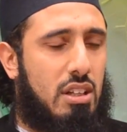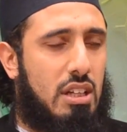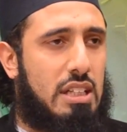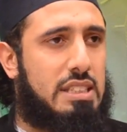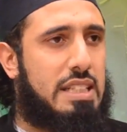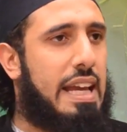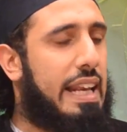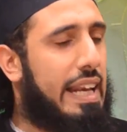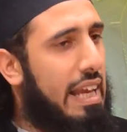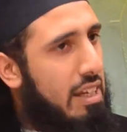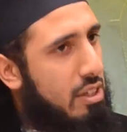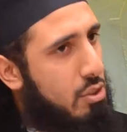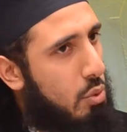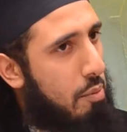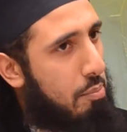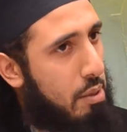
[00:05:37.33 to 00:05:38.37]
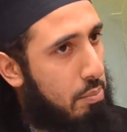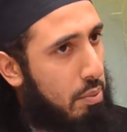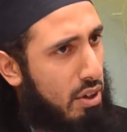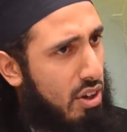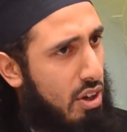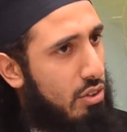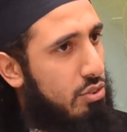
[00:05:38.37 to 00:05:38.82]
a day and age where
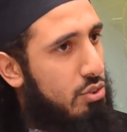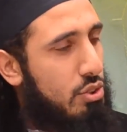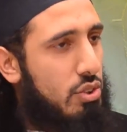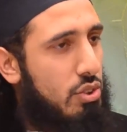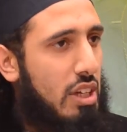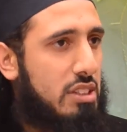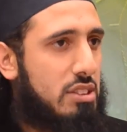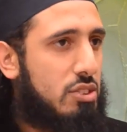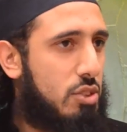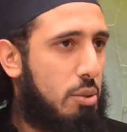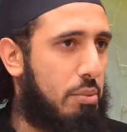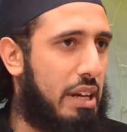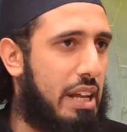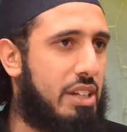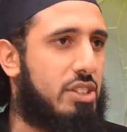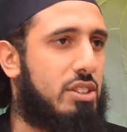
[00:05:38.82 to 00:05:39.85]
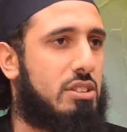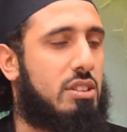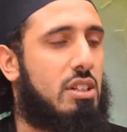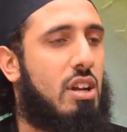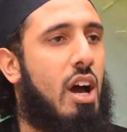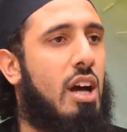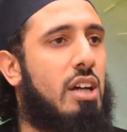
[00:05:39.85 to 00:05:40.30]
people are going through trials and tribulations
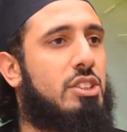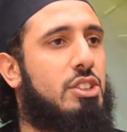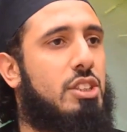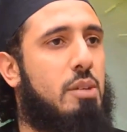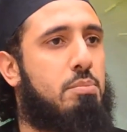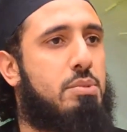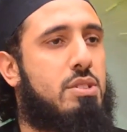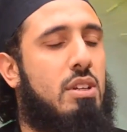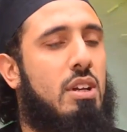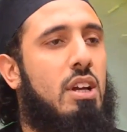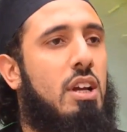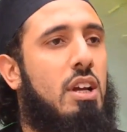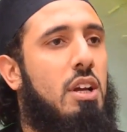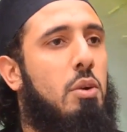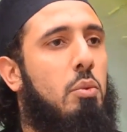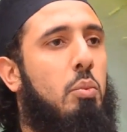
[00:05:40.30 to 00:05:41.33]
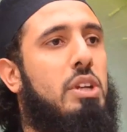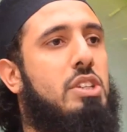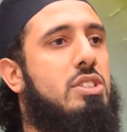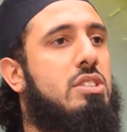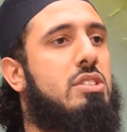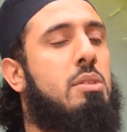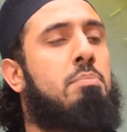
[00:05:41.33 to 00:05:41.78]
and hardships
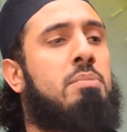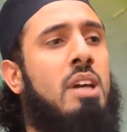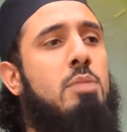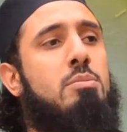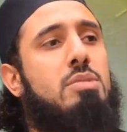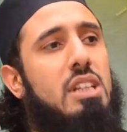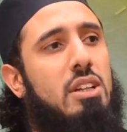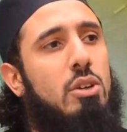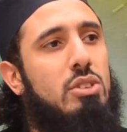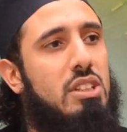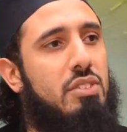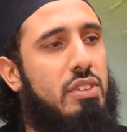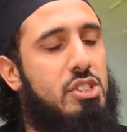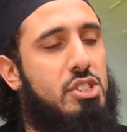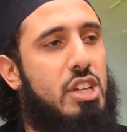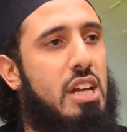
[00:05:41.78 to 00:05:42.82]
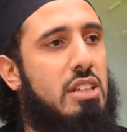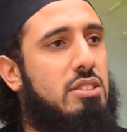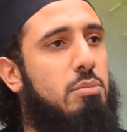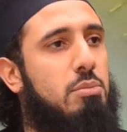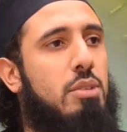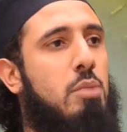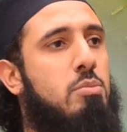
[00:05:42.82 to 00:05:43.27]
which sometimes they don't even share,
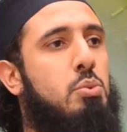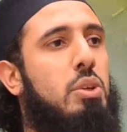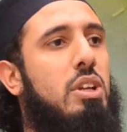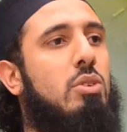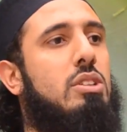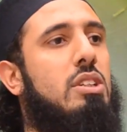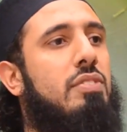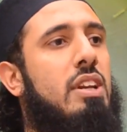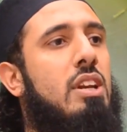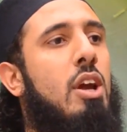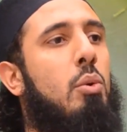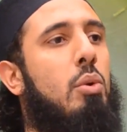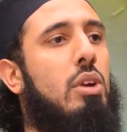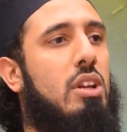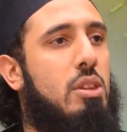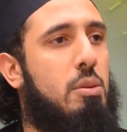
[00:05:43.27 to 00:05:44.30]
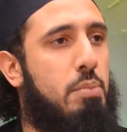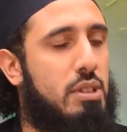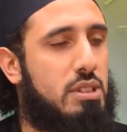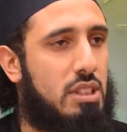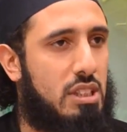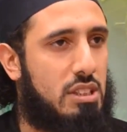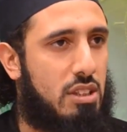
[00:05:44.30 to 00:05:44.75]
sometimes we don't even know another
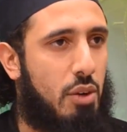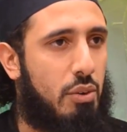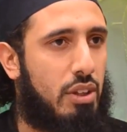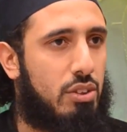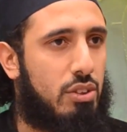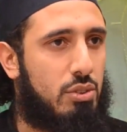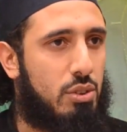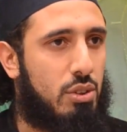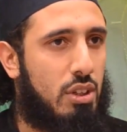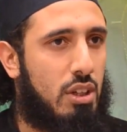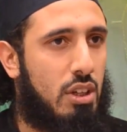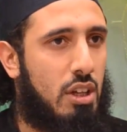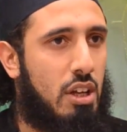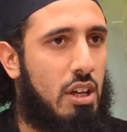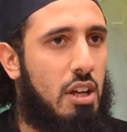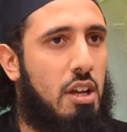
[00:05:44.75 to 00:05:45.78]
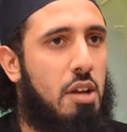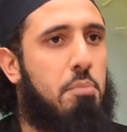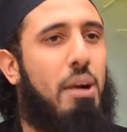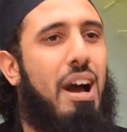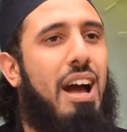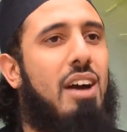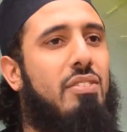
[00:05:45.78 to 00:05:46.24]
person is going through.
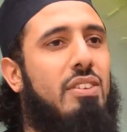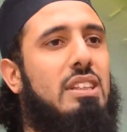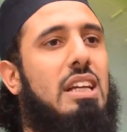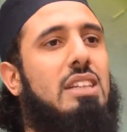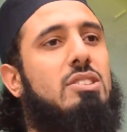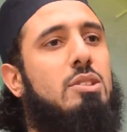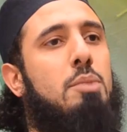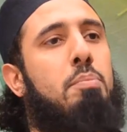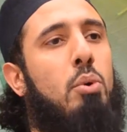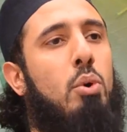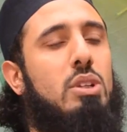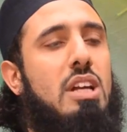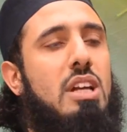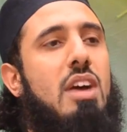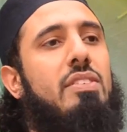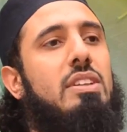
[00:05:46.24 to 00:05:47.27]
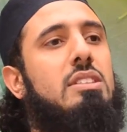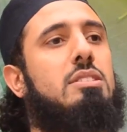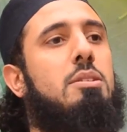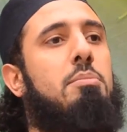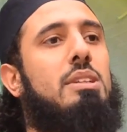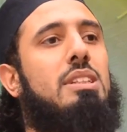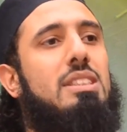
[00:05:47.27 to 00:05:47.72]
But having that support, having
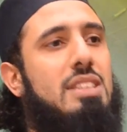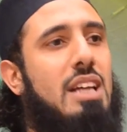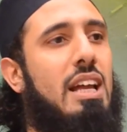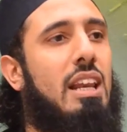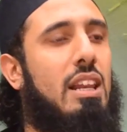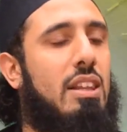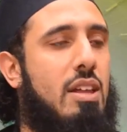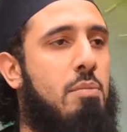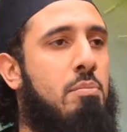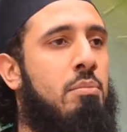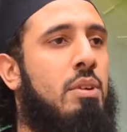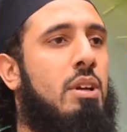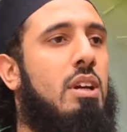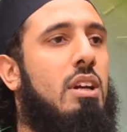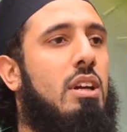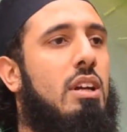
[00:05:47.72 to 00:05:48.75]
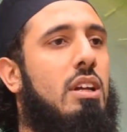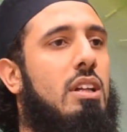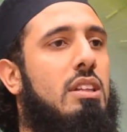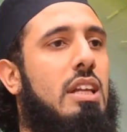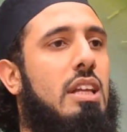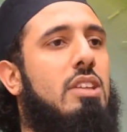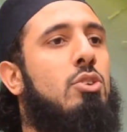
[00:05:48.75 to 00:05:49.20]
somebody tell them
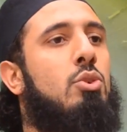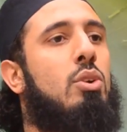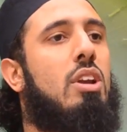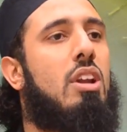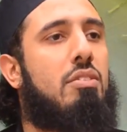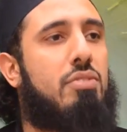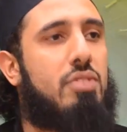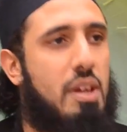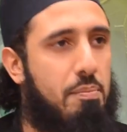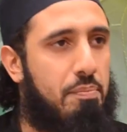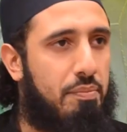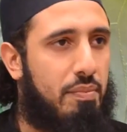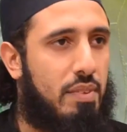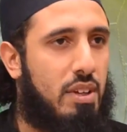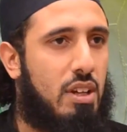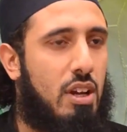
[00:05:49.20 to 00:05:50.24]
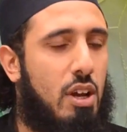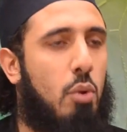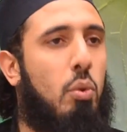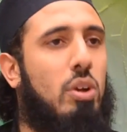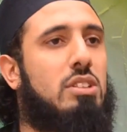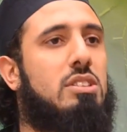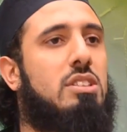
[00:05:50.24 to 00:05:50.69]
that you love them.
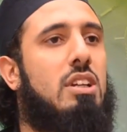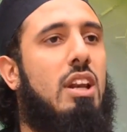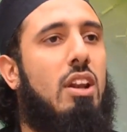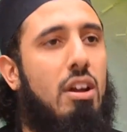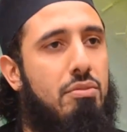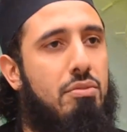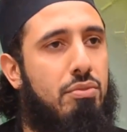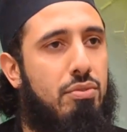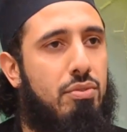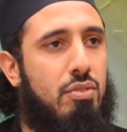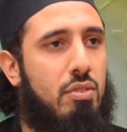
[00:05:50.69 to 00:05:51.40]
And what does love